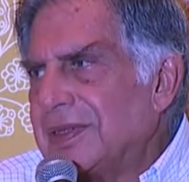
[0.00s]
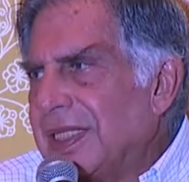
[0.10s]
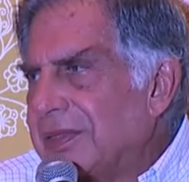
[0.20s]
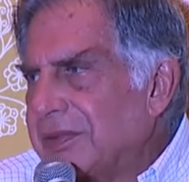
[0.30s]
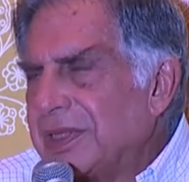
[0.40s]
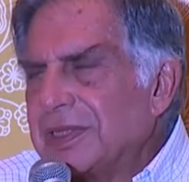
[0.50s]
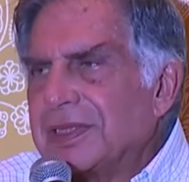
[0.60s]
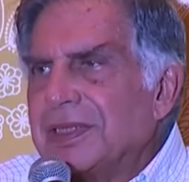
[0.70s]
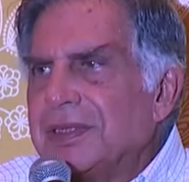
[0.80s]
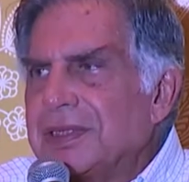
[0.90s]
net
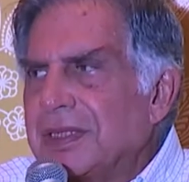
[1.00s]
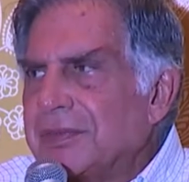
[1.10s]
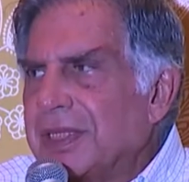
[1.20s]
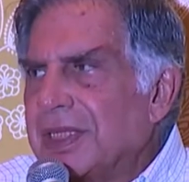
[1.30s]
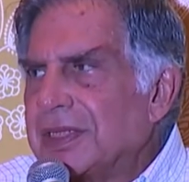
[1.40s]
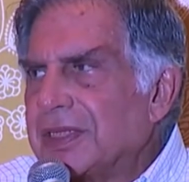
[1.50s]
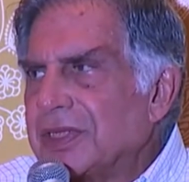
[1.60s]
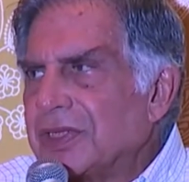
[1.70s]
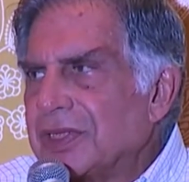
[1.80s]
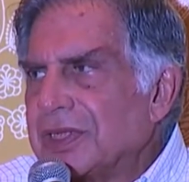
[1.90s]
worth in some
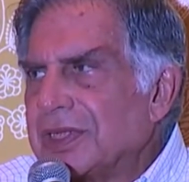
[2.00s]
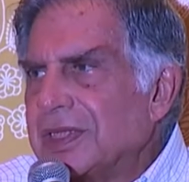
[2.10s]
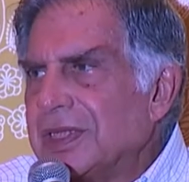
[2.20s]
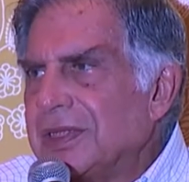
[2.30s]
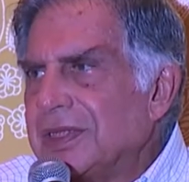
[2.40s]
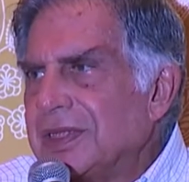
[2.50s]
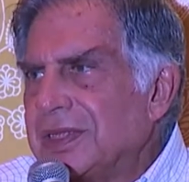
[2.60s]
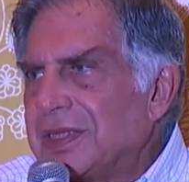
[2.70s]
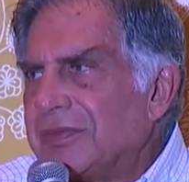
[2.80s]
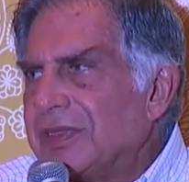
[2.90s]
cases, or certainly
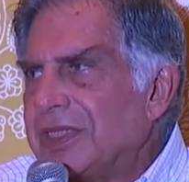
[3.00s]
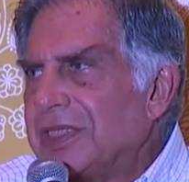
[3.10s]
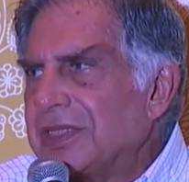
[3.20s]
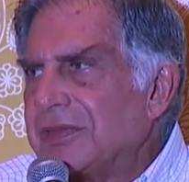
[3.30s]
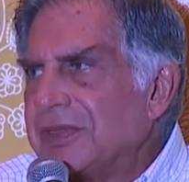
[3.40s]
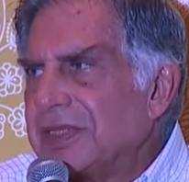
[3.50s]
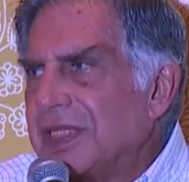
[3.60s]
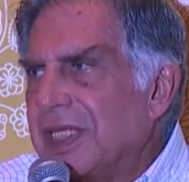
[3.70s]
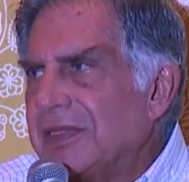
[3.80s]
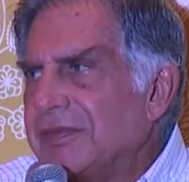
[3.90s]
several years of
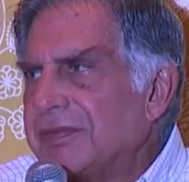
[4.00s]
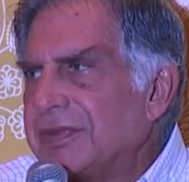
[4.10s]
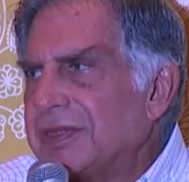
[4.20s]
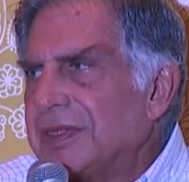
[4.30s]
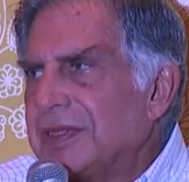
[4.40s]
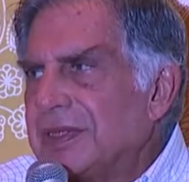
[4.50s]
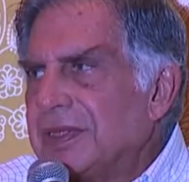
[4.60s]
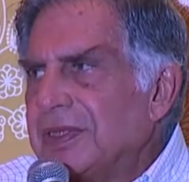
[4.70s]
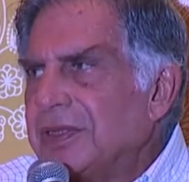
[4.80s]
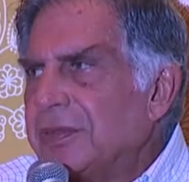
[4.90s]
his life,
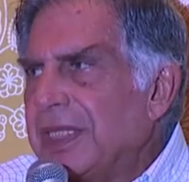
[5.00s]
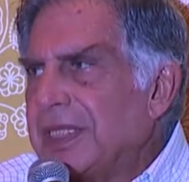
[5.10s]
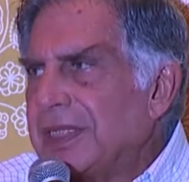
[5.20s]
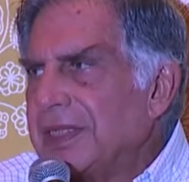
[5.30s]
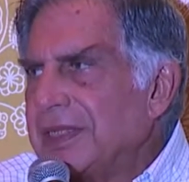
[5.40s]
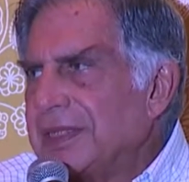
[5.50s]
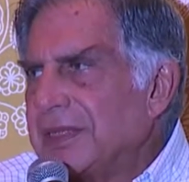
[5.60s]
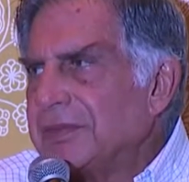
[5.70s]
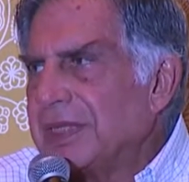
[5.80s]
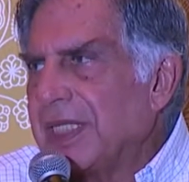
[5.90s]
to making
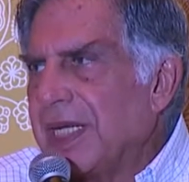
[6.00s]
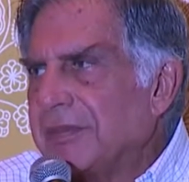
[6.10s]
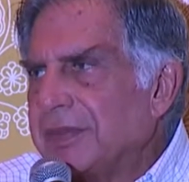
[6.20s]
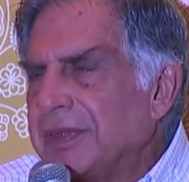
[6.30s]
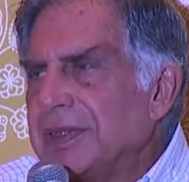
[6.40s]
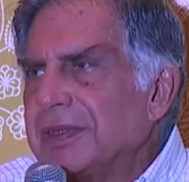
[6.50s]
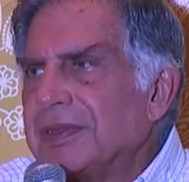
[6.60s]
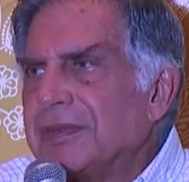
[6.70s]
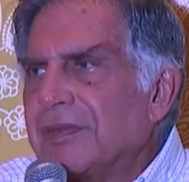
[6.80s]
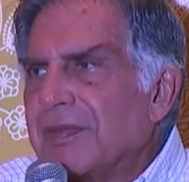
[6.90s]
something happen.
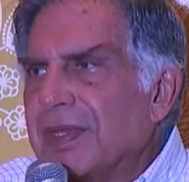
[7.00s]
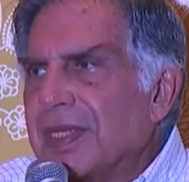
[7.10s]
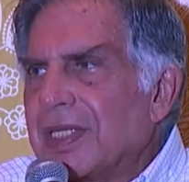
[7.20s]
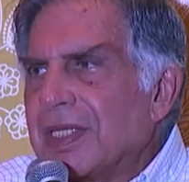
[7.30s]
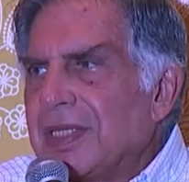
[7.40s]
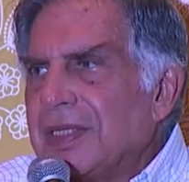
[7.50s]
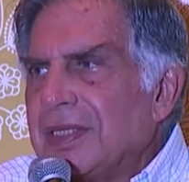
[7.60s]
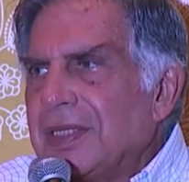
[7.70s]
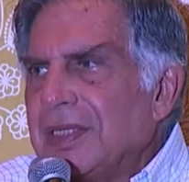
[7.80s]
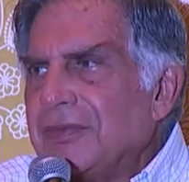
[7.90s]

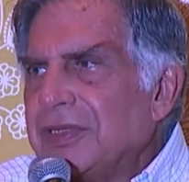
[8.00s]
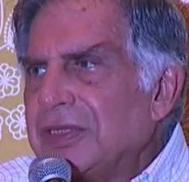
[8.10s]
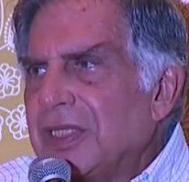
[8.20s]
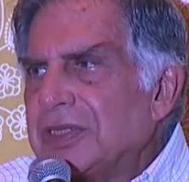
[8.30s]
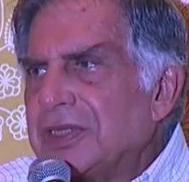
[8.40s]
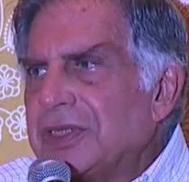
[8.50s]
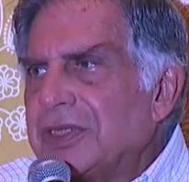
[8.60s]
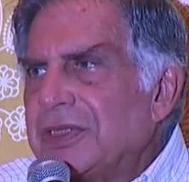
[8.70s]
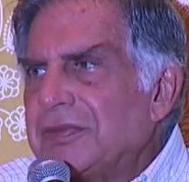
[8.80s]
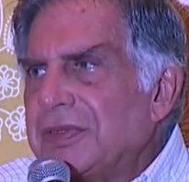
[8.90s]
If he's not
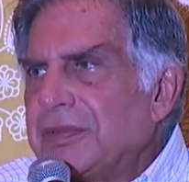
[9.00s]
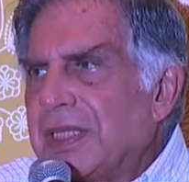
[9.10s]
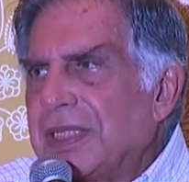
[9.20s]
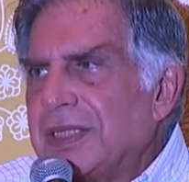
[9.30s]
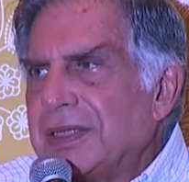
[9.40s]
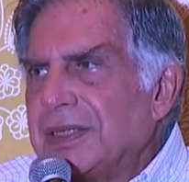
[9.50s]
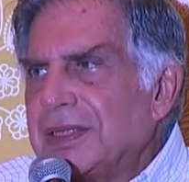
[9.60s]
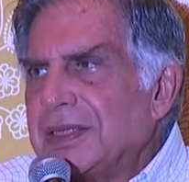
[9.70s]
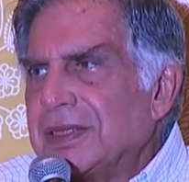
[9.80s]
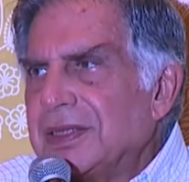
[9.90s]
just driven by
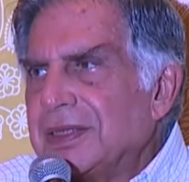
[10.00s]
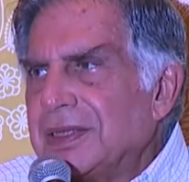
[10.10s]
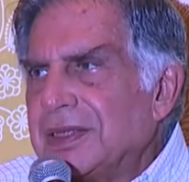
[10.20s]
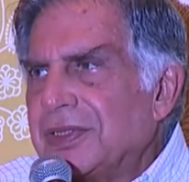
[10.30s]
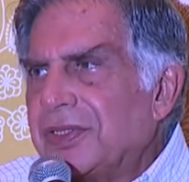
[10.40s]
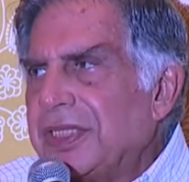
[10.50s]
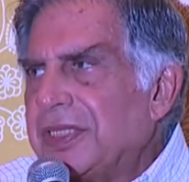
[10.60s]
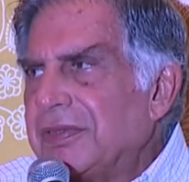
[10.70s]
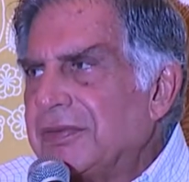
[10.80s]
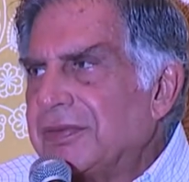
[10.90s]
the
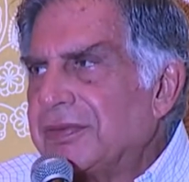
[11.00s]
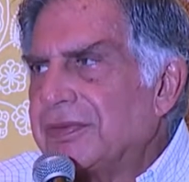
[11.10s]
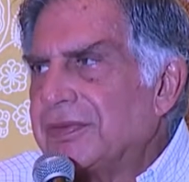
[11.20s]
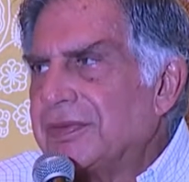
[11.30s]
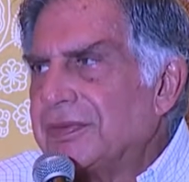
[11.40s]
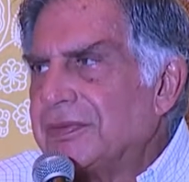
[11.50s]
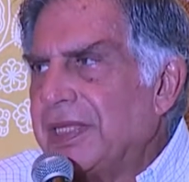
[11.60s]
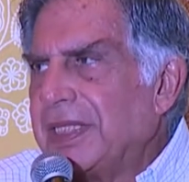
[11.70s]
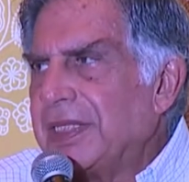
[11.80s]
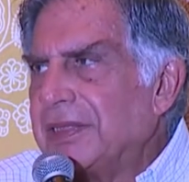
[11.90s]
greed of
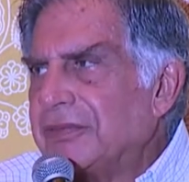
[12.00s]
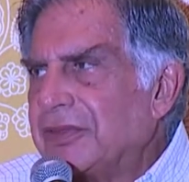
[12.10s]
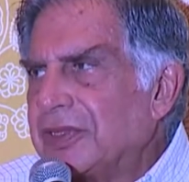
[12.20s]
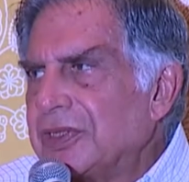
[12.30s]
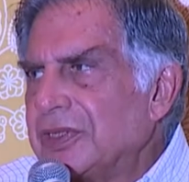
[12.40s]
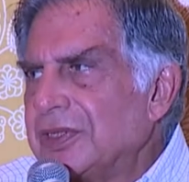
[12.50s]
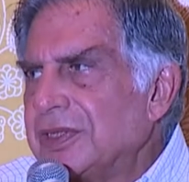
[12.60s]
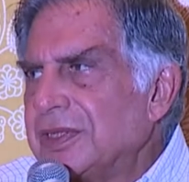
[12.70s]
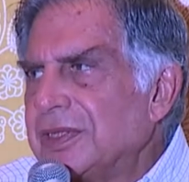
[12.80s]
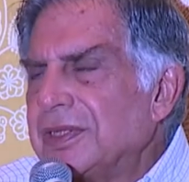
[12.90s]
making a
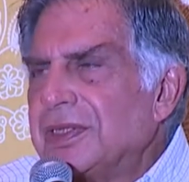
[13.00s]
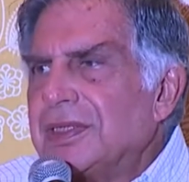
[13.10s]
fortune,